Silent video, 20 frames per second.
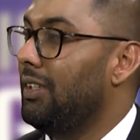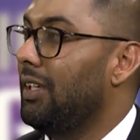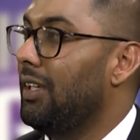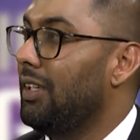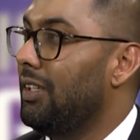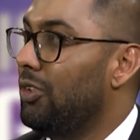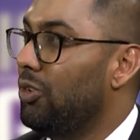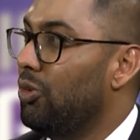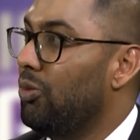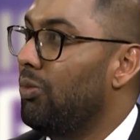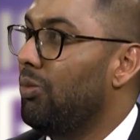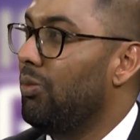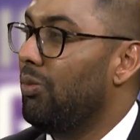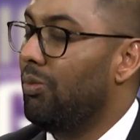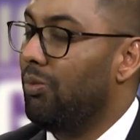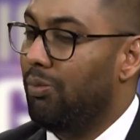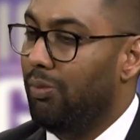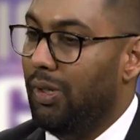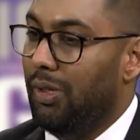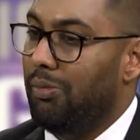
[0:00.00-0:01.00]
you
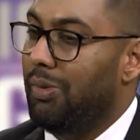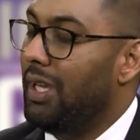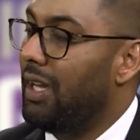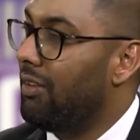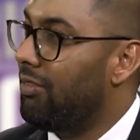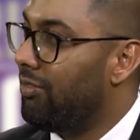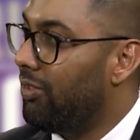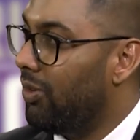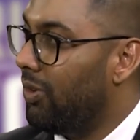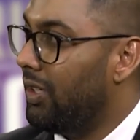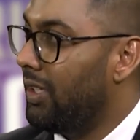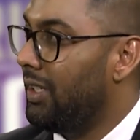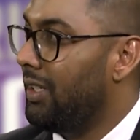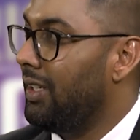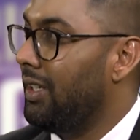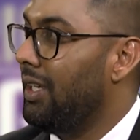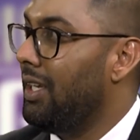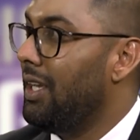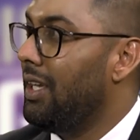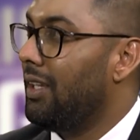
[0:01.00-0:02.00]
may be afforded
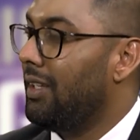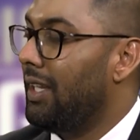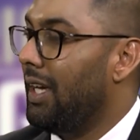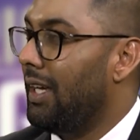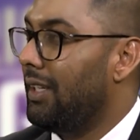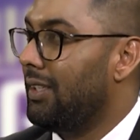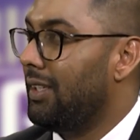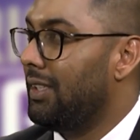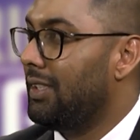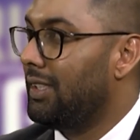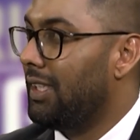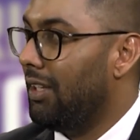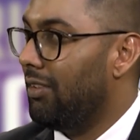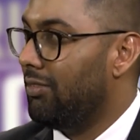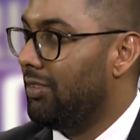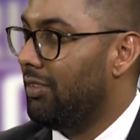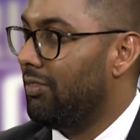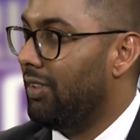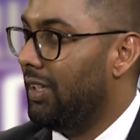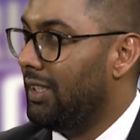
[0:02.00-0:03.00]
that
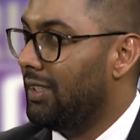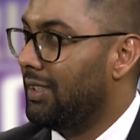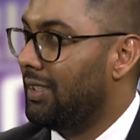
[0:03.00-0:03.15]
self-defense.